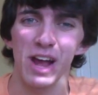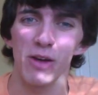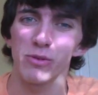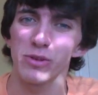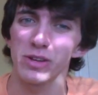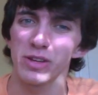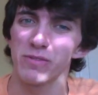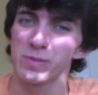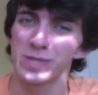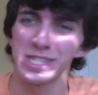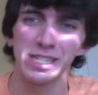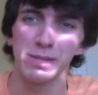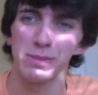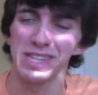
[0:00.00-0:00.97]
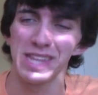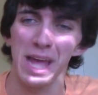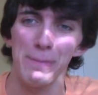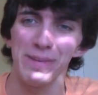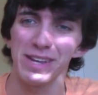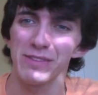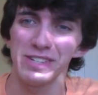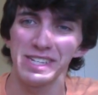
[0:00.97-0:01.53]
I don't really see it to be that
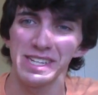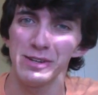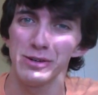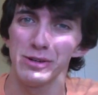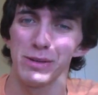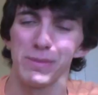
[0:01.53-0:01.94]
big of a deal.